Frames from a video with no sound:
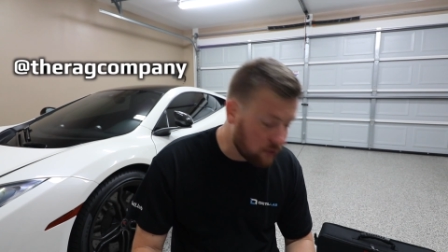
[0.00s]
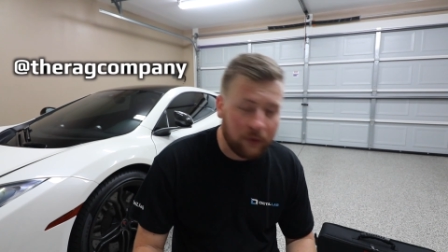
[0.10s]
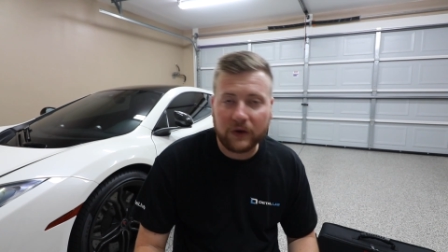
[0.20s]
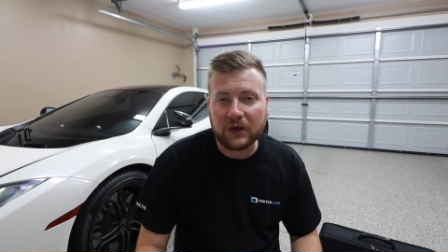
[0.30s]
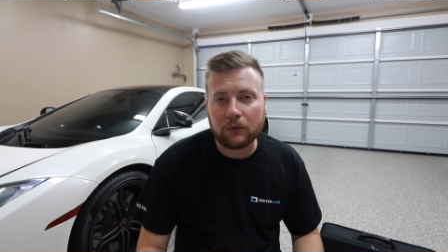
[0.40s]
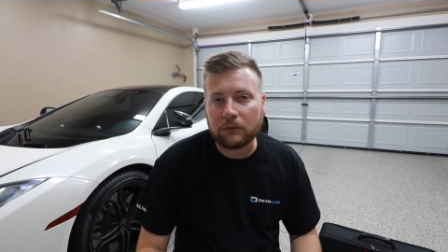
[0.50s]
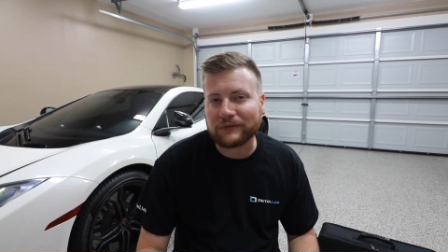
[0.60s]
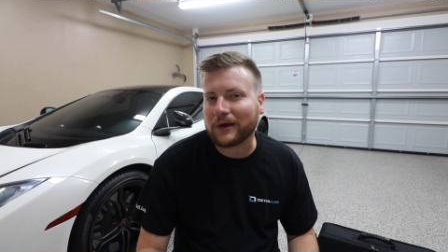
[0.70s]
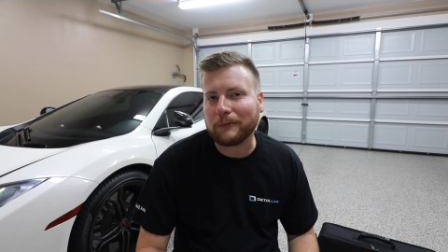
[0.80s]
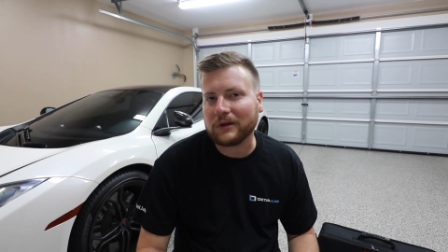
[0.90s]
no idea what
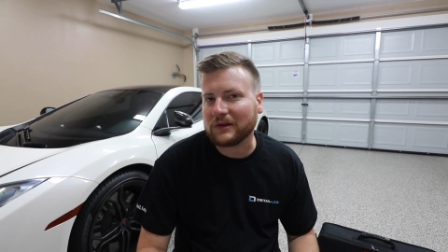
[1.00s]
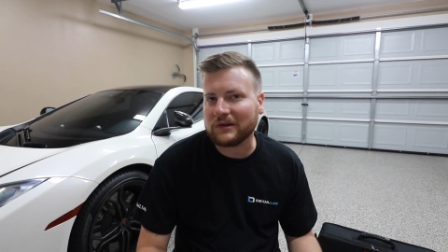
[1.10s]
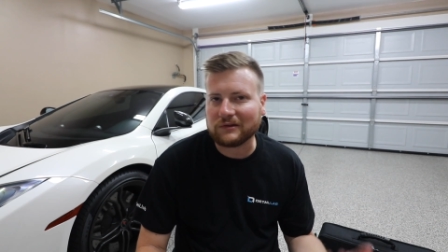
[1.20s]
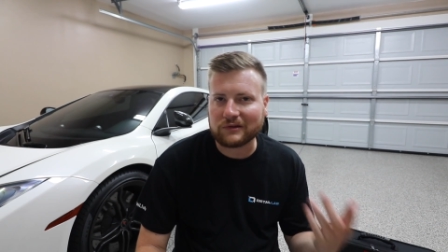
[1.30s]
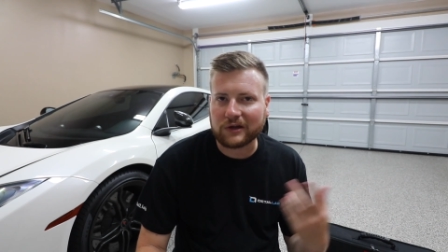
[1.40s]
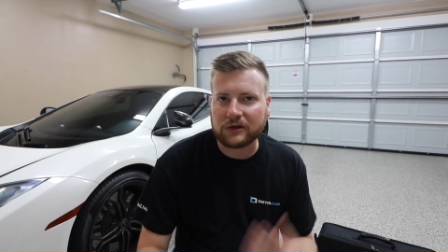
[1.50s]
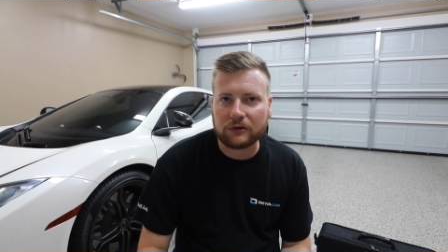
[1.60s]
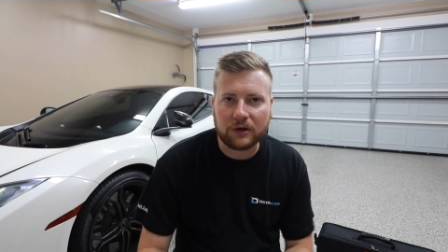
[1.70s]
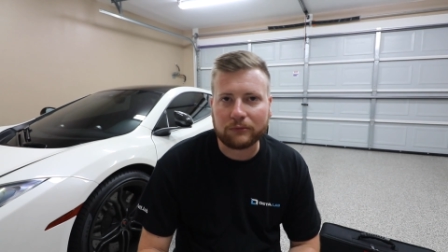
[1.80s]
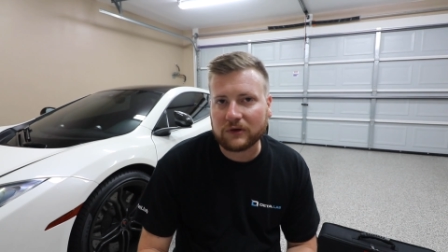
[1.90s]
was coming in this. He's just like,
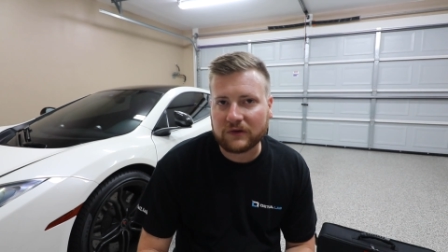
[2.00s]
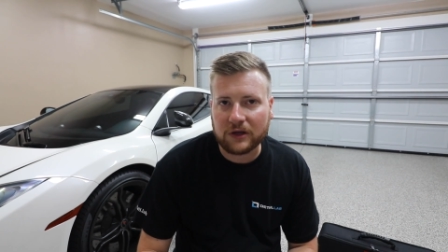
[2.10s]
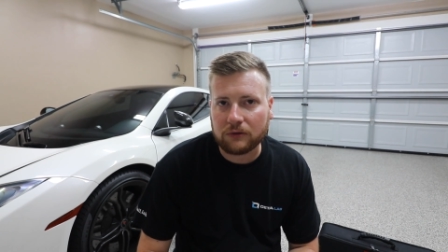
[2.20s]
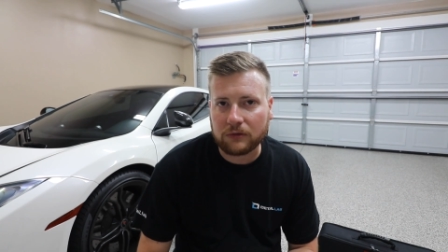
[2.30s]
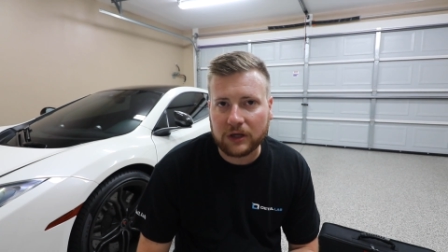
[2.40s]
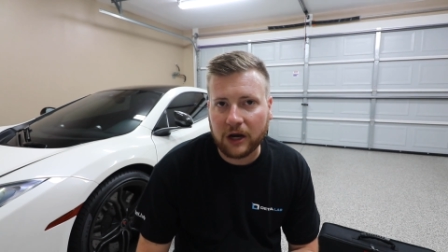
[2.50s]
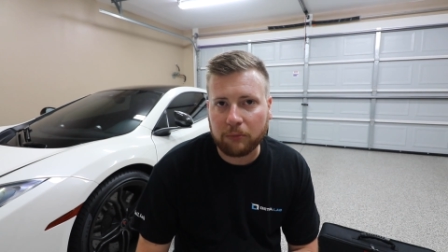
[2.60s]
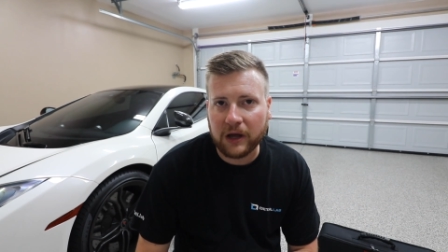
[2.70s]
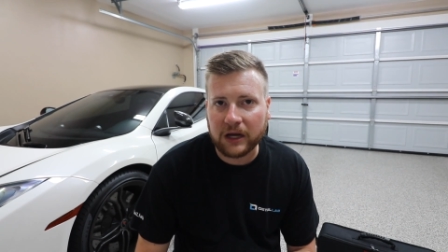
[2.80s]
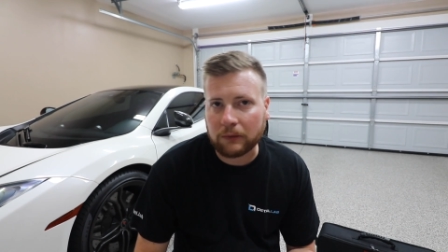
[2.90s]
dude, I'm gonna send you a care
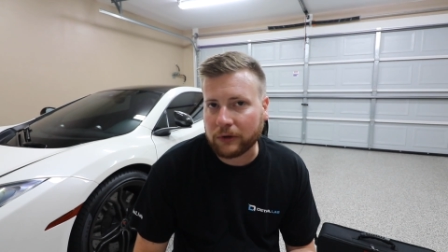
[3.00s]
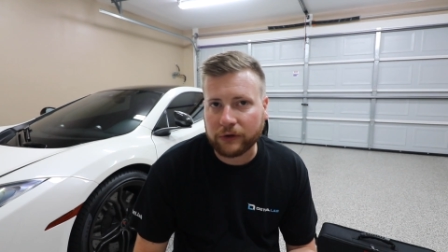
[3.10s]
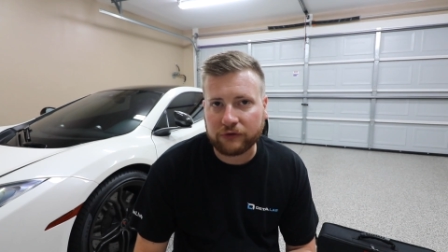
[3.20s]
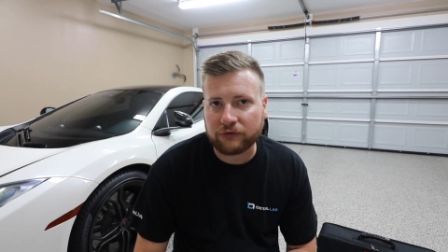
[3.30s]
pack. I want you to